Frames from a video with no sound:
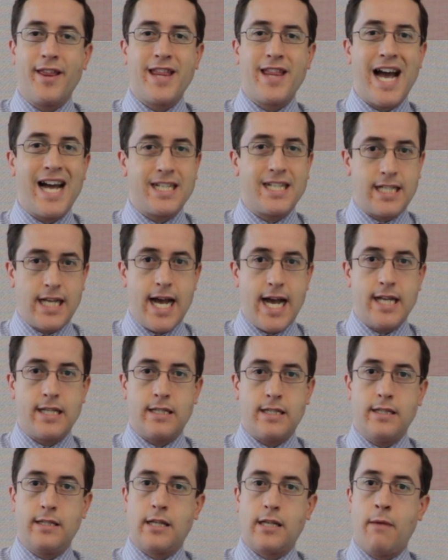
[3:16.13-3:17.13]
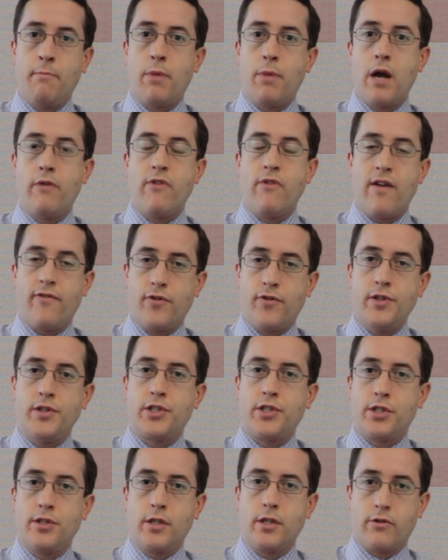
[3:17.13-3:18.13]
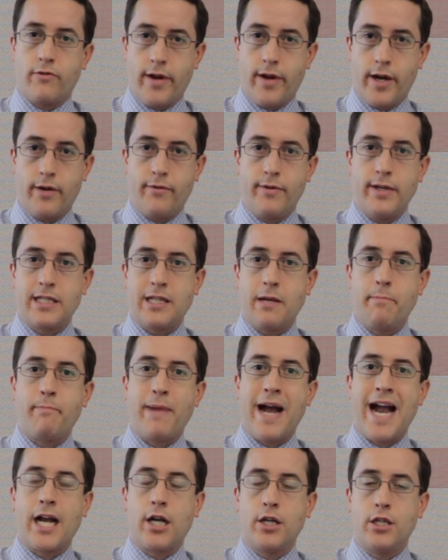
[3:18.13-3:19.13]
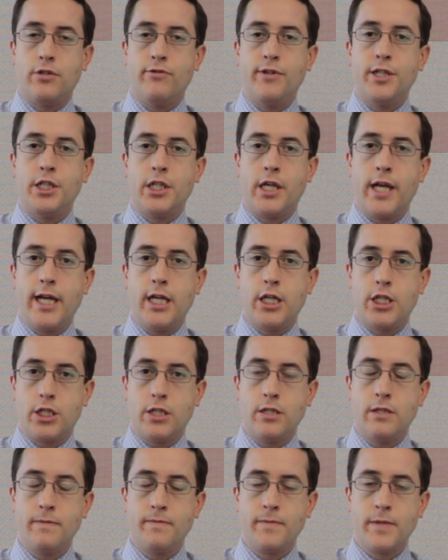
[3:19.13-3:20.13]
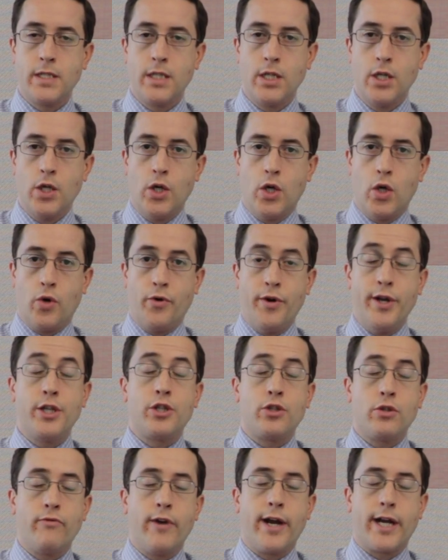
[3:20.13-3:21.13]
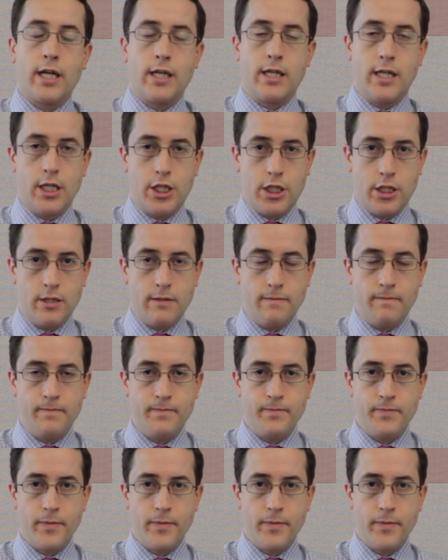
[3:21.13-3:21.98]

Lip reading: that test is done by reference to the credit risk back at origination or initial recognition.